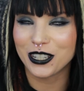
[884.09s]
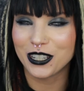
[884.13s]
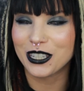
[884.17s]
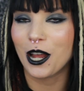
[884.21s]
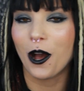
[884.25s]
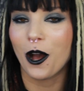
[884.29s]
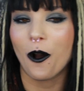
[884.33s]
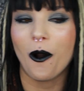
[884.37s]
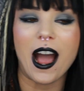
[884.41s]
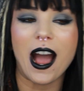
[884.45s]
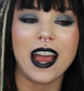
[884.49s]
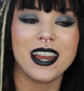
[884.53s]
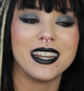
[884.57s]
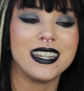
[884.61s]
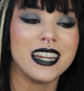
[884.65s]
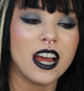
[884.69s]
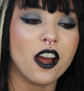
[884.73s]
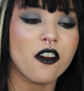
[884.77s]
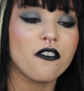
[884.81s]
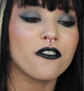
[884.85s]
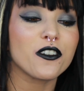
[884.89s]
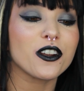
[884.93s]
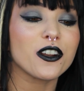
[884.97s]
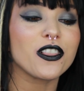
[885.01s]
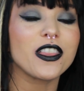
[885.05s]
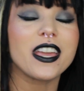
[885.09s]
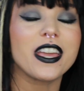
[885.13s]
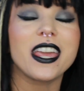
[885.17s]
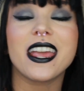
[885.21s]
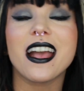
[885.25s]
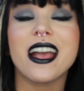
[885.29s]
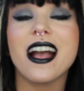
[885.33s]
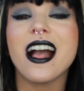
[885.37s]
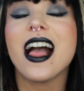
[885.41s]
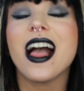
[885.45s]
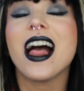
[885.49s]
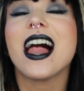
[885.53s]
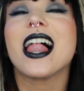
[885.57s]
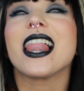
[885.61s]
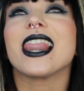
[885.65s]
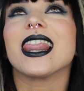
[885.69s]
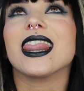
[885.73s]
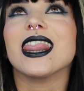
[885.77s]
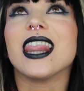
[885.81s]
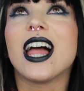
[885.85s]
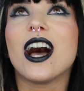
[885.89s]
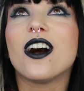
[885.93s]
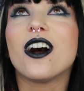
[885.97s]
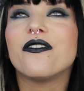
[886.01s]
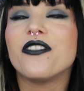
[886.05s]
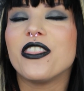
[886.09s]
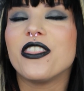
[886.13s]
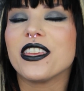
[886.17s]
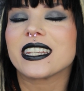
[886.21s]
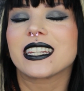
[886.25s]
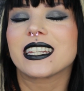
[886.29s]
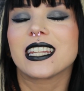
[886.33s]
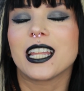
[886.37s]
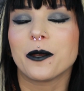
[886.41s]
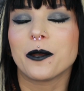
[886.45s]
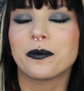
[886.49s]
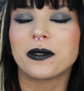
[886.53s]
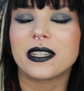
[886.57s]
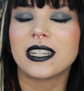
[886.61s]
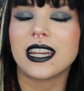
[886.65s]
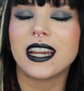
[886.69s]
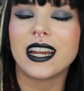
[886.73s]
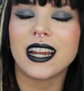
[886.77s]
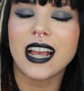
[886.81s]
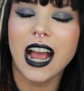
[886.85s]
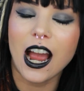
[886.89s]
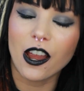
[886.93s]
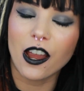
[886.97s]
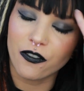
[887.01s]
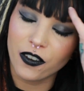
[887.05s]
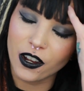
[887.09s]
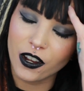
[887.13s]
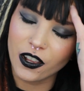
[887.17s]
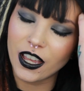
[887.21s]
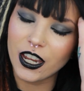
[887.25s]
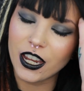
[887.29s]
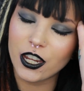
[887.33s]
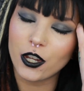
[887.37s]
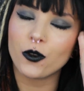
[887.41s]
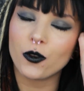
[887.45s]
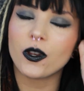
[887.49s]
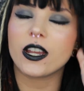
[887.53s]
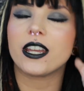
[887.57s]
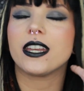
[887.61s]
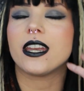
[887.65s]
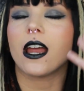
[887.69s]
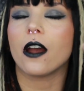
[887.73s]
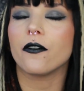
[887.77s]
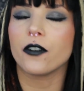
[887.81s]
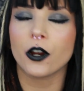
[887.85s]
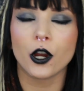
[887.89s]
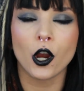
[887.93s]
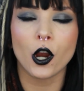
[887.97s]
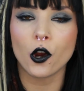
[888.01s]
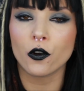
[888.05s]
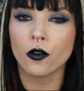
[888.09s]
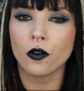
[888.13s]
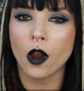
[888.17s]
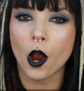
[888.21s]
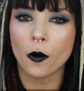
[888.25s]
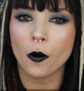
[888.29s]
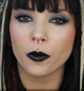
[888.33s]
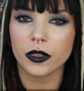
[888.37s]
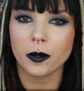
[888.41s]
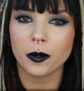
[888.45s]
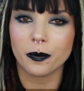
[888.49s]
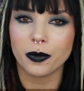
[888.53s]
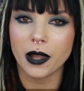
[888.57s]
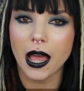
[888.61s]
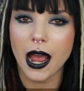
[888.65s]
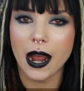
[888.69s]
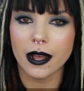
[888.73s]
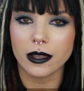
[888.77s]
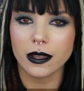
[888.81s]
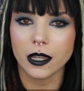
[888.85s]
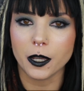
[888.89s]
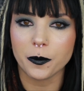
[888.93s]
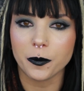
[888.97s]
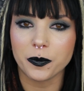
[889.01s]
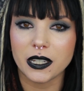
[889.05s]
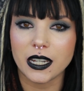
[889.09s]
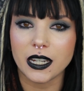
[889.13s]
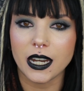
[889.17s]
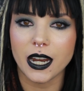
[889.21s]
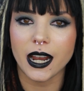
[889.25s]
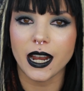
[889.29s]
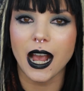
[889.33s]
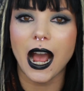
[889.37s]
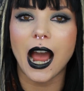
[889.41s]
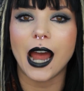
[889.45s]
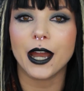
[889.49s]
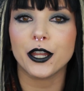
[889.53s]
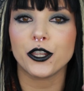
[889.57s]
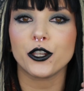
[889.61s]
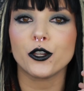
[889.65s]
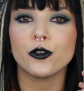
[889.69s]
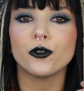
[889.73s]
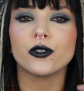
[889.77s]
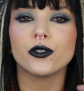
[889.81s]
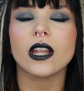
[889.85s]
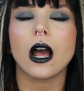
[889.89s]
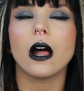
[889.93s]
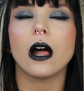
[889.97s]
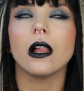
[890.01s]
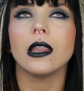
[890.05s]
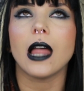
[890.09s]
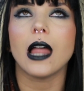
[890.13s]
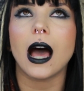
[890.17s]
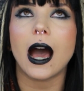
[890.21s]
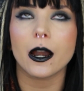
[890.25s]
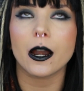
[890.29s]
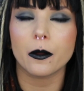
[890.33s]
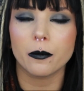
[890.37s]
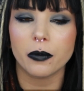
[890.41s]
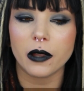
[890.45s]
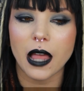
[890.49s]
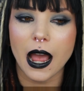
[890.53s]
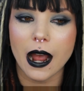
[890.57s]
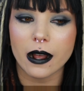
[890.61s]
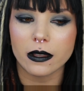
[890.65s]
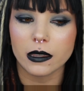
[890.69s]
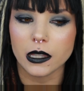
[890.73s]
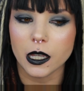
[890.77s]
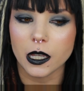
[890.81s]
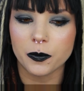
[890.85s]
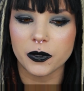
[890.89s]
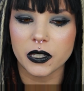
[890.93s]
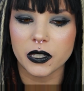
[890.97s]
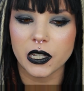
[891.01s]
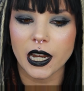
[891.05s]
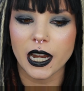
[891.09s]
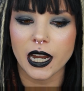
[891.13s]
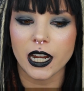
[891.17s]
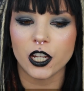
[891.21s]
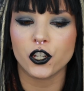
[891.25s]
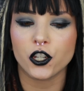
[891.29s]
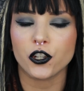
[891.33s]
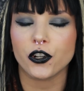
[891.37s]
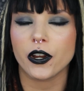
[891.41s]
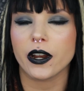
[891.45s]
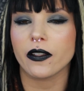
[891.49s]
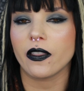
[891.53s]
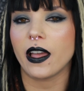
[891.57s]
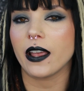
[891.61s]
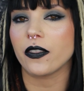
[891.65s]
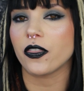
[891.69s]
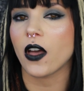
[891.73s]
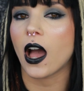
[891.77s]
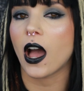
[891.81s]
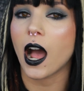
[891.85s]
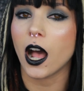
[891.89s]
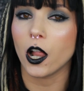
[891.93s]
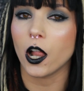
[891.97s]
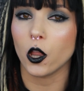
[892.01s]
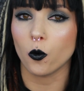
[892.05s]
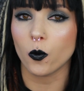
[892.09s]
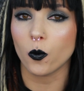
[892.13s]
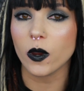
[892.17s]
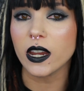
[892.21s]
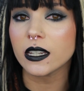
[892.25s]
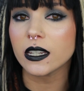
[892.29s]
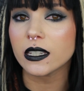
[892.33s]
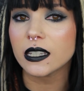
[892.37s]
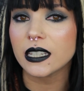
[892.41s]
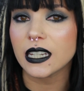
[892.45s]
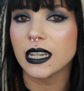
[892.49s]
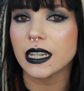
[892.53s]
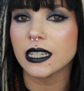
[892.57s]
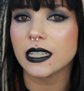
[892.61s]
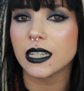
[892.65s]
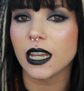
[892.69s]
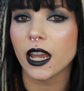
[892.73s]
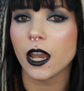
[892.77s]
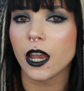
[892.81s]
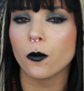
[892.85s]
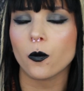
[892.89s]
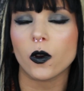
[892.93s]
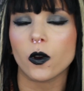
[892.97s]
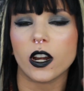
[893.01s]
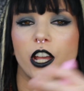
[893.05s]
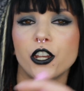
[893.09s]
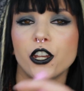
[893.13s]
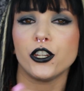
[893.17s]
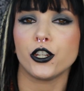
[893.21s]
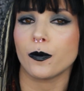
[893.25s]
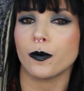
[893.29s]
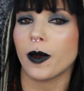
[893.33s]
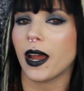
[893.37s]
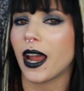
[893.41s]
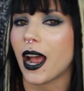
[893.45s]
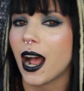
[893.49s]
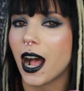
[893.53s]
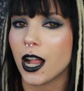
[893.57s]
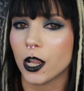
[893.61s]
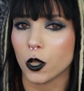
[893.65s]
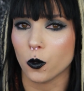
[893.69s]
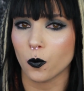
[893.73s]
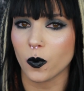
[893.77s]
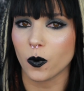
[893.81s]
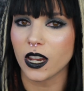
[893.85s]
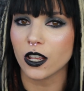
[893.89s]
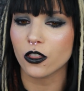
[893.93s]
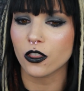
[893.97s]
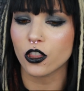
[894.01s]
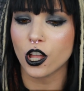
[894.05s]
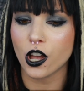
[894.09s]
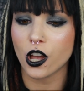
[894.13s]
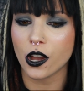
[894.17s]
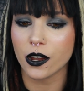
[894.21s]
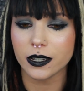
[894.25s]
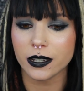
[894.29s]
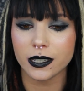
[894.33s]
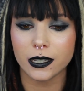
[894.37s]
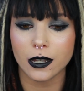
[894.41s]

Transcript: So I definitely love this lipstick. I feel like you can never go wrong with a black lipstick. I use a lot of black lipstick during like the Halloween season when I do my Halloween look.